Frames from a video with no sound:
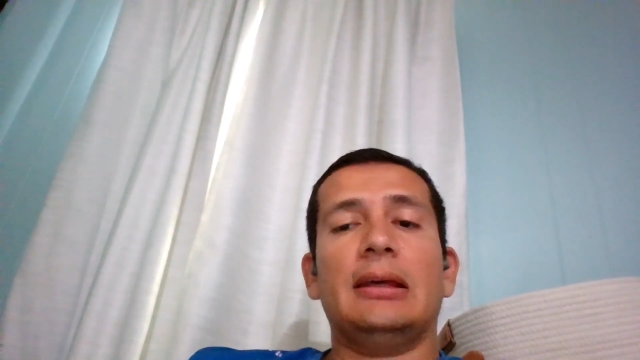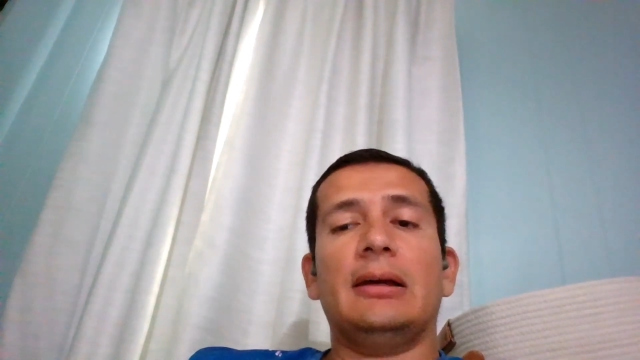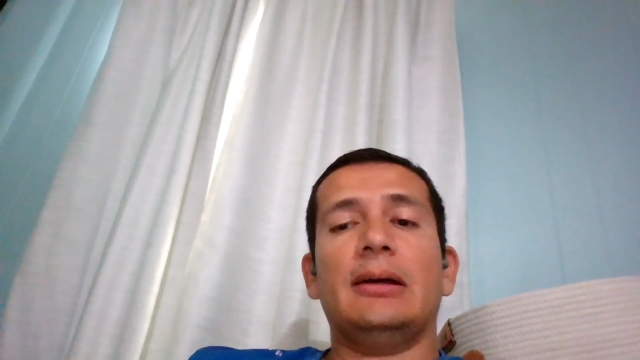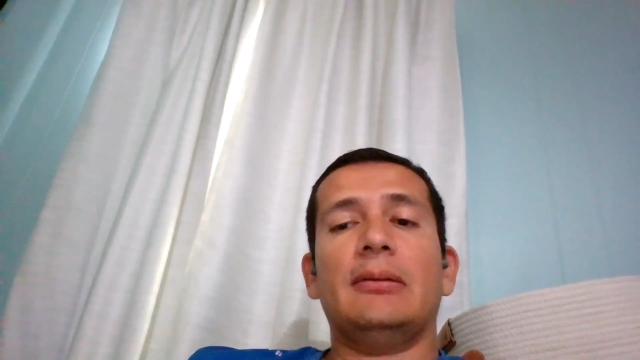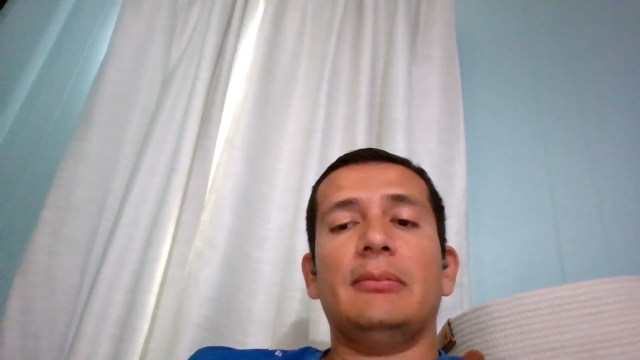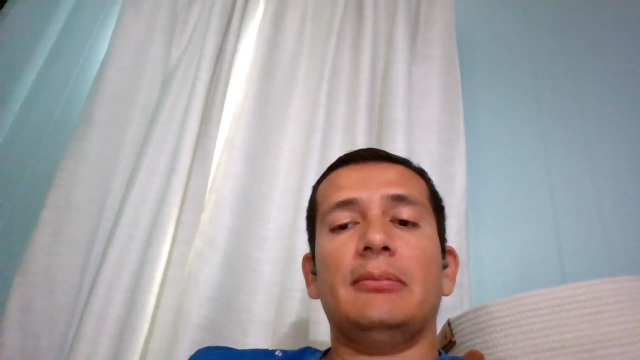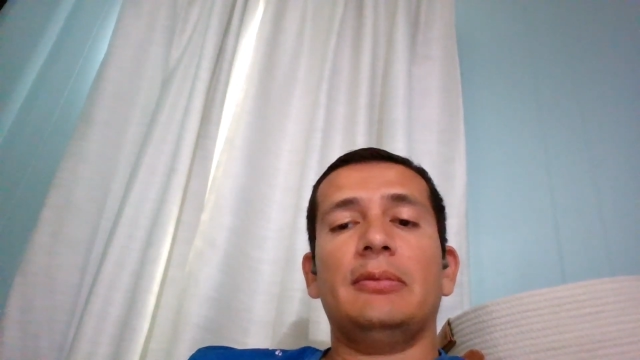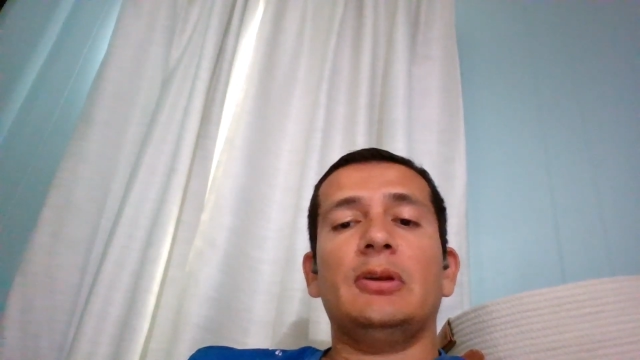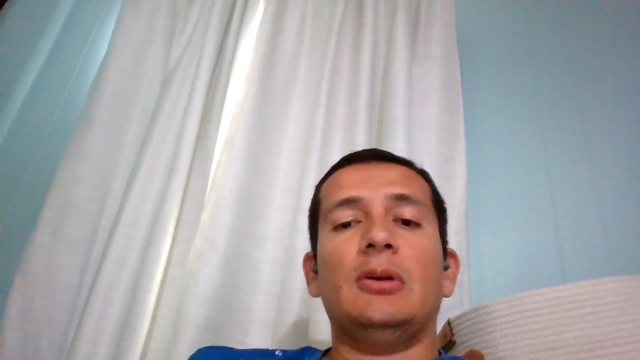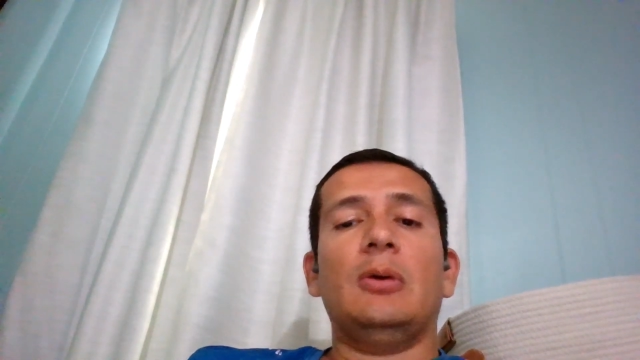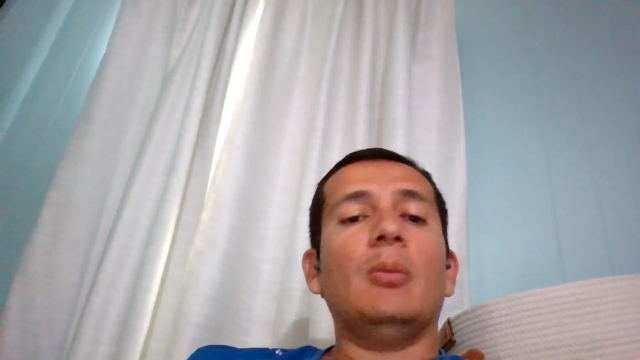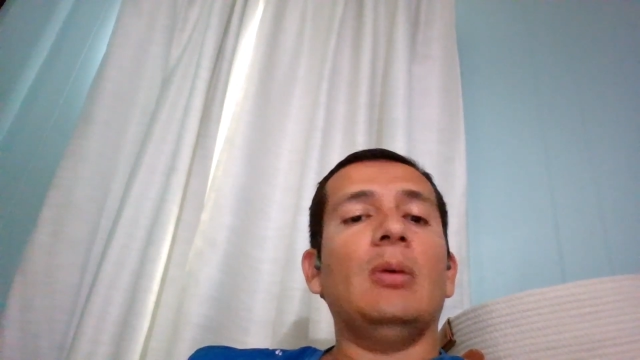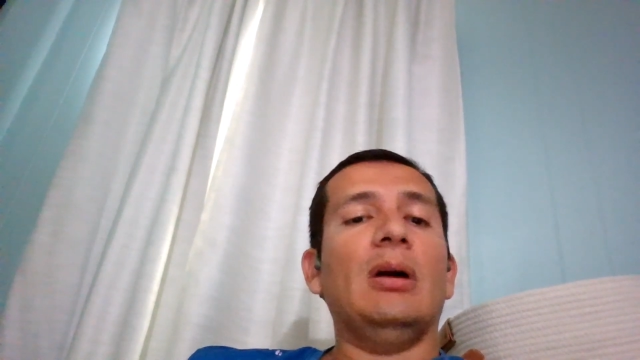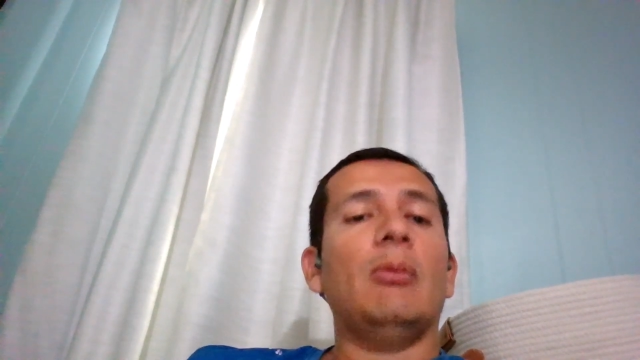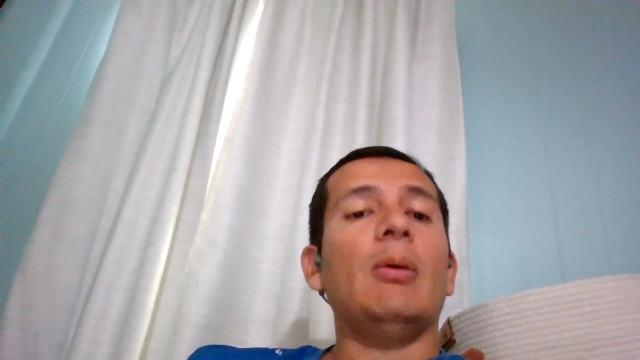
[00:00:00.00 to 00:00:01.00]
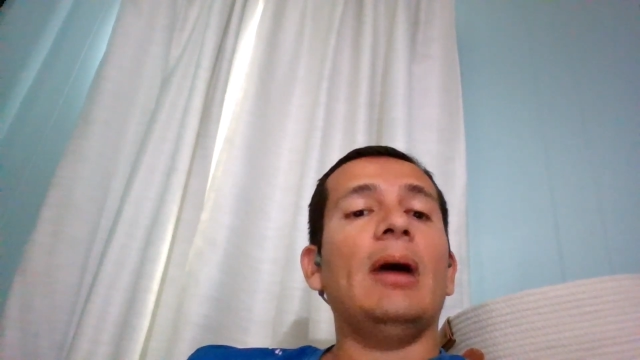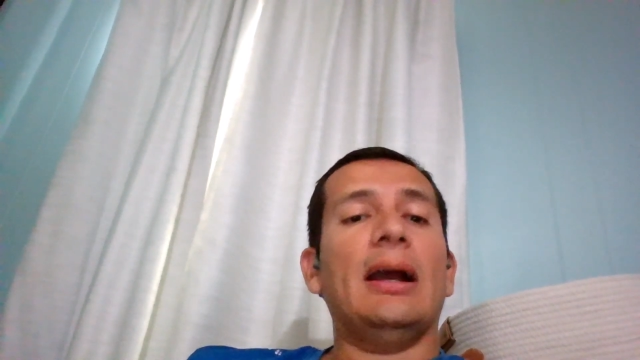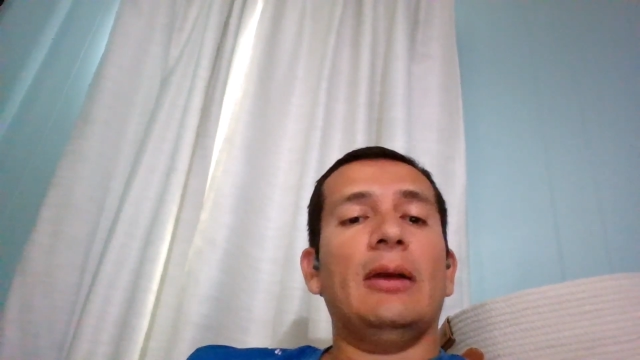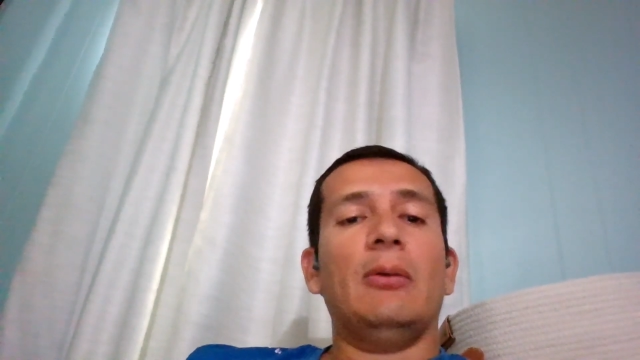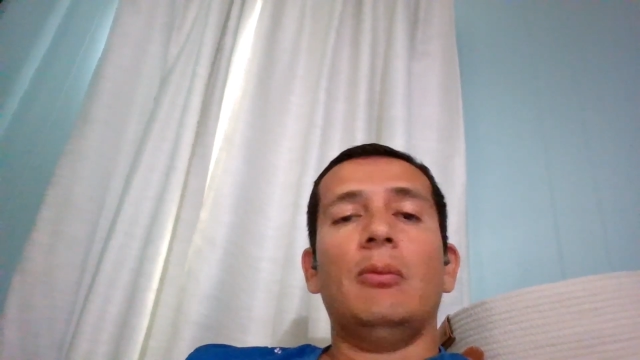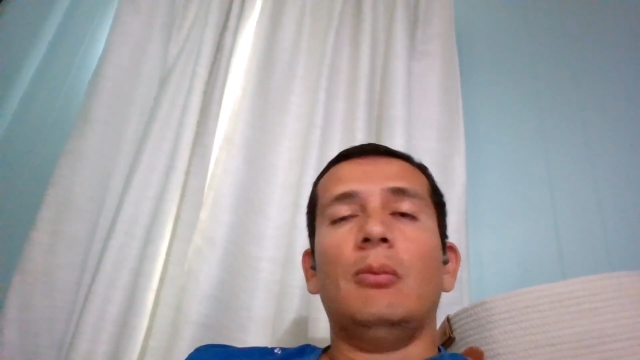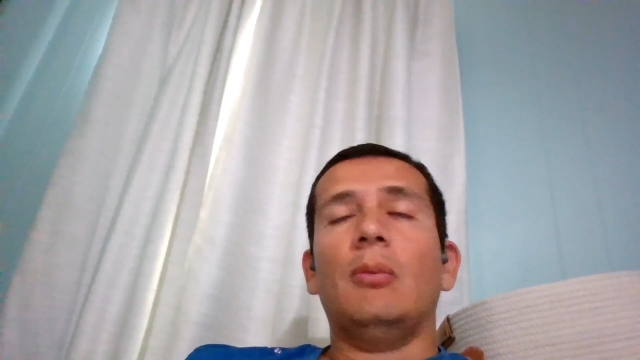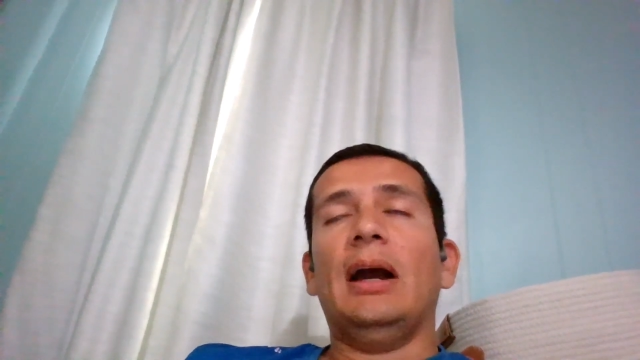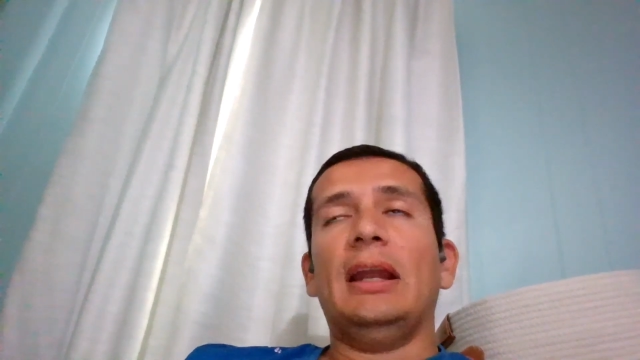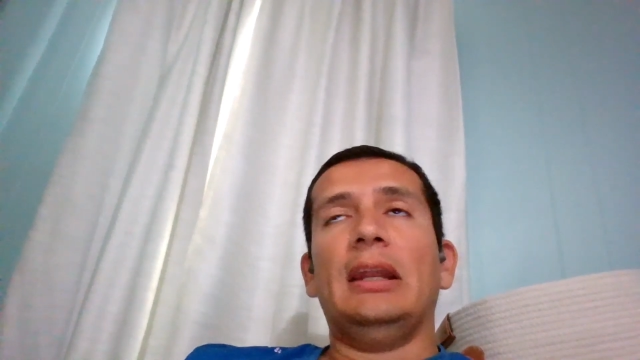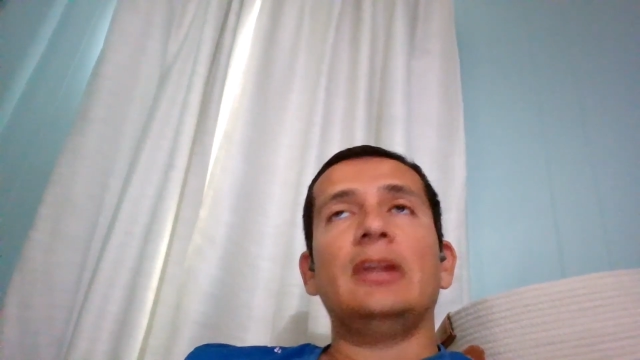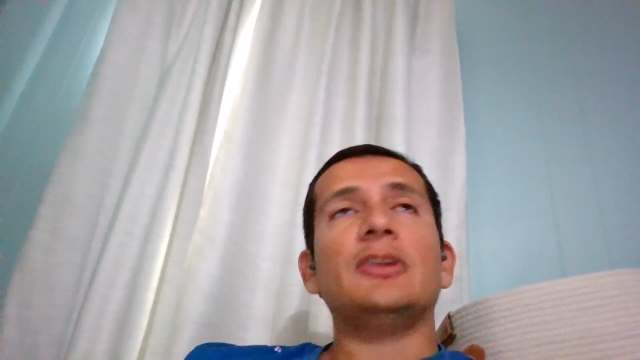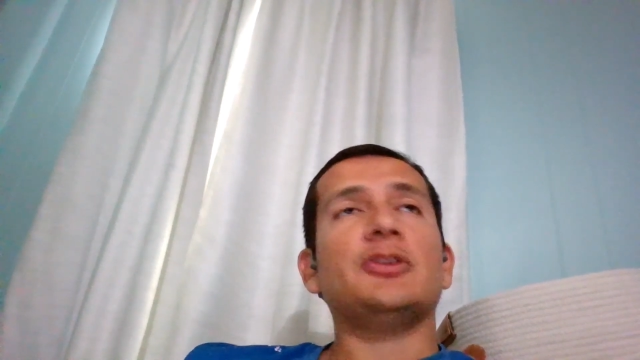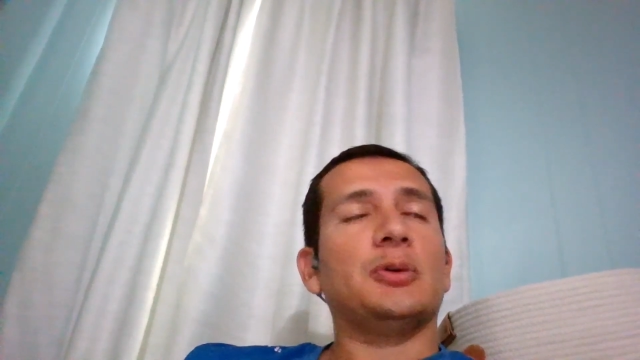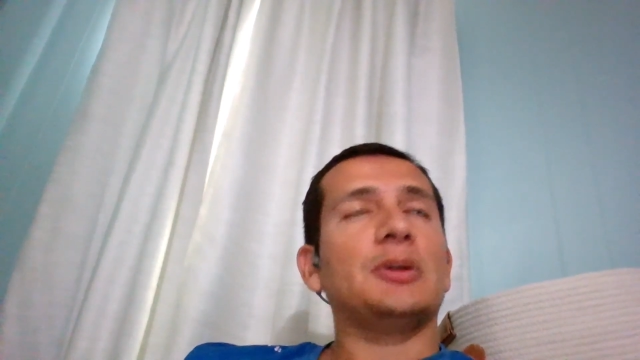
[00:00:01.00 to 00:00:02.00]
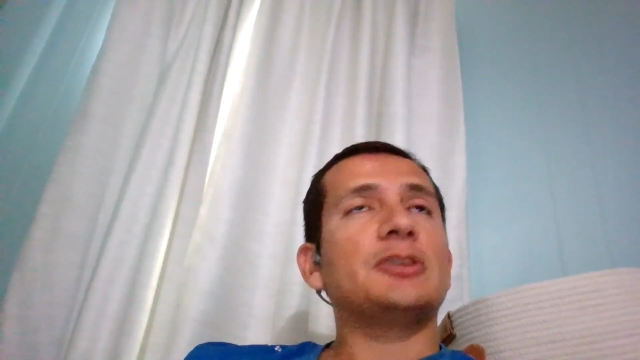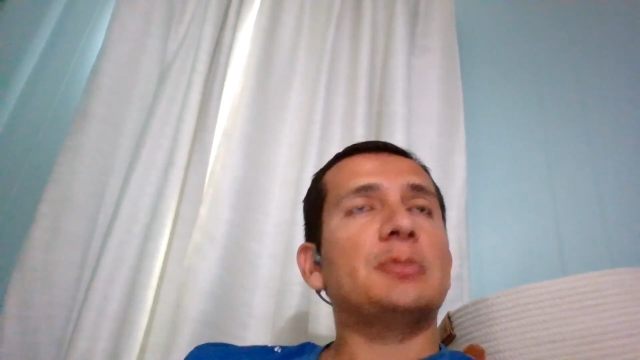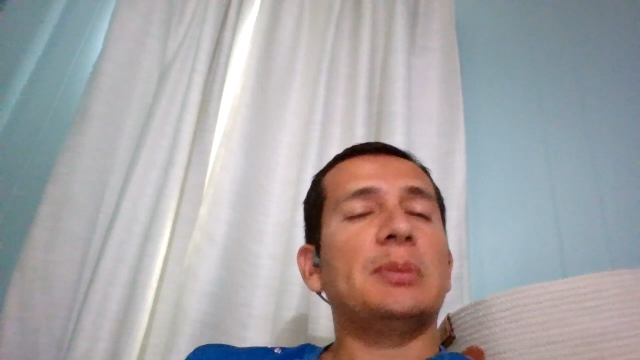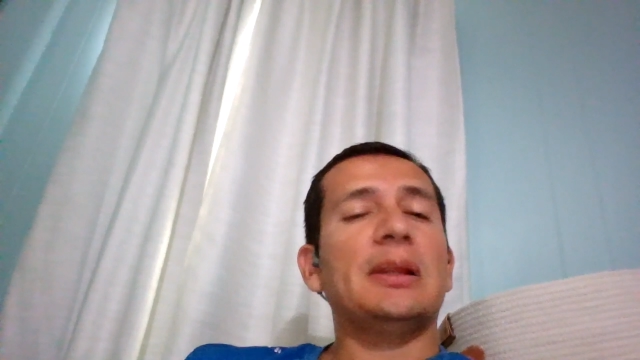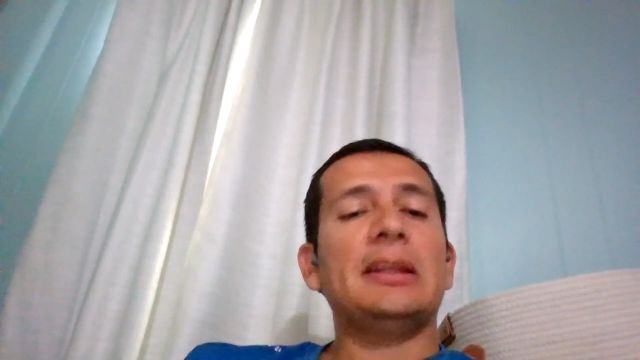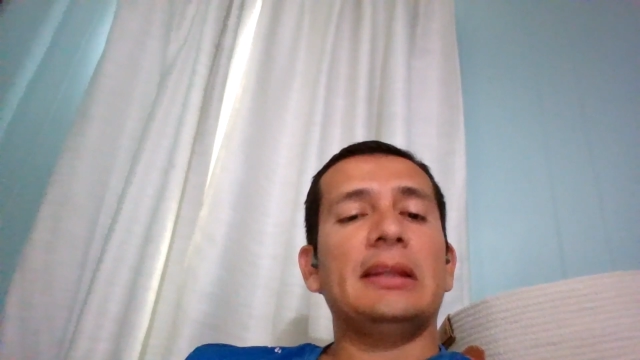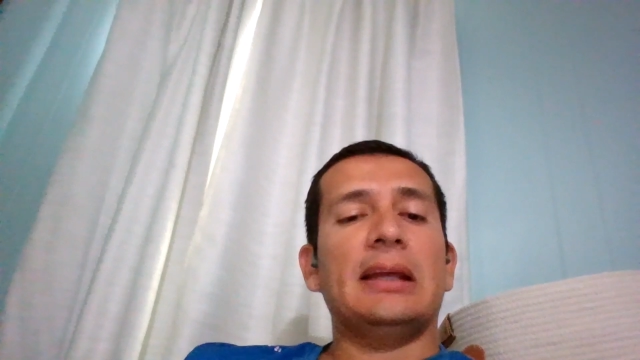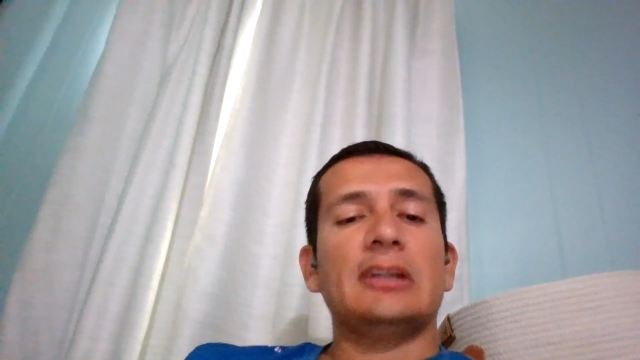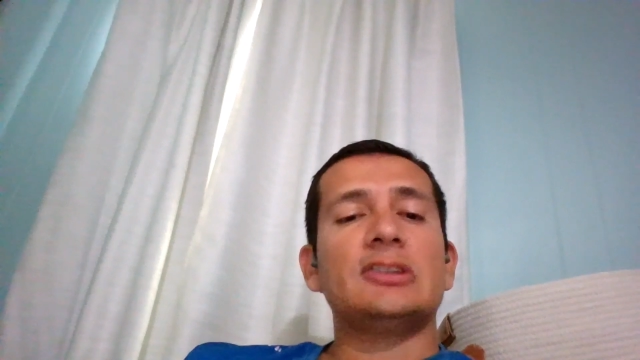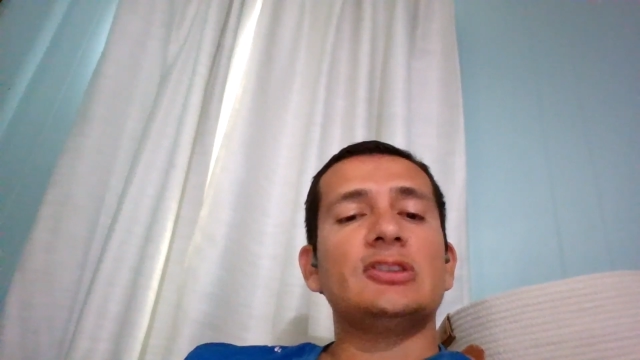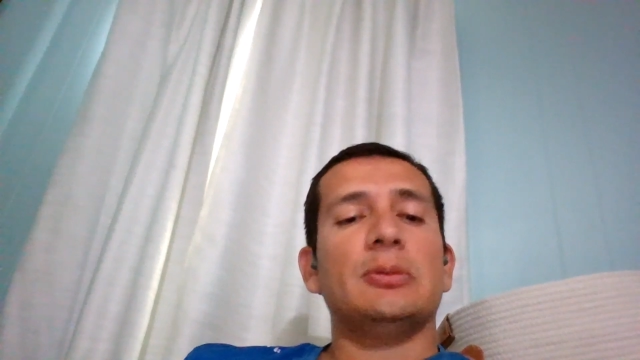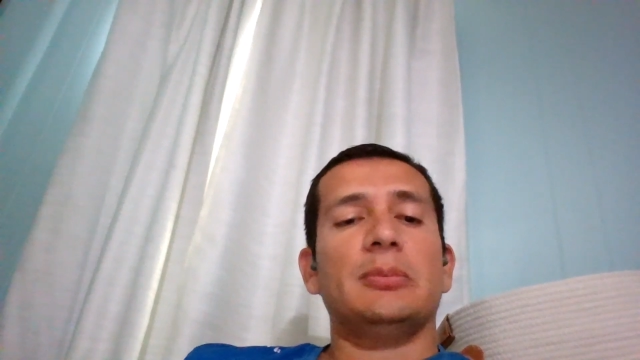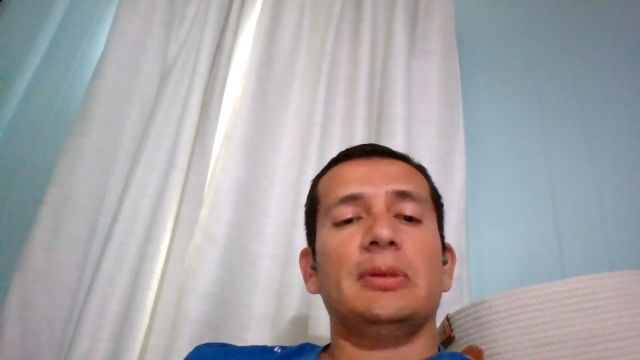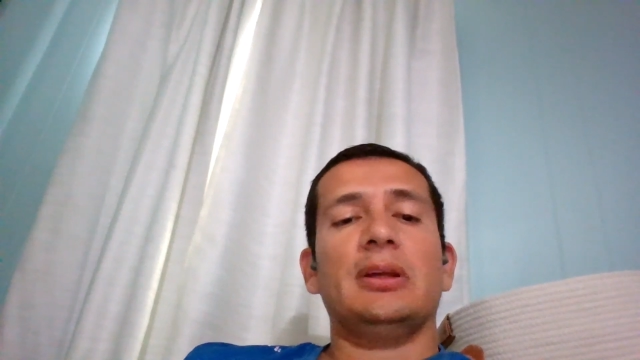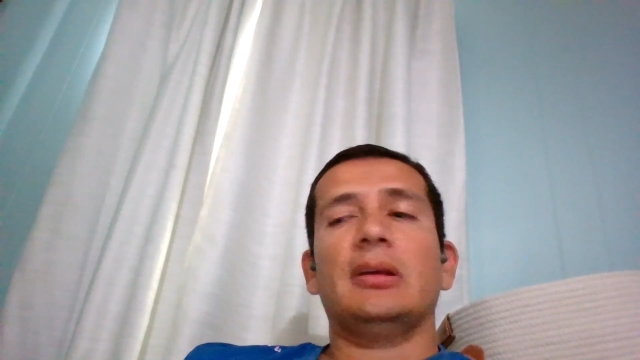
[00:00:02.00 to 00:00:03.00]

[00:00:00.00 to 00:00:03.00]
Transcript: Why didn't you explain that to me?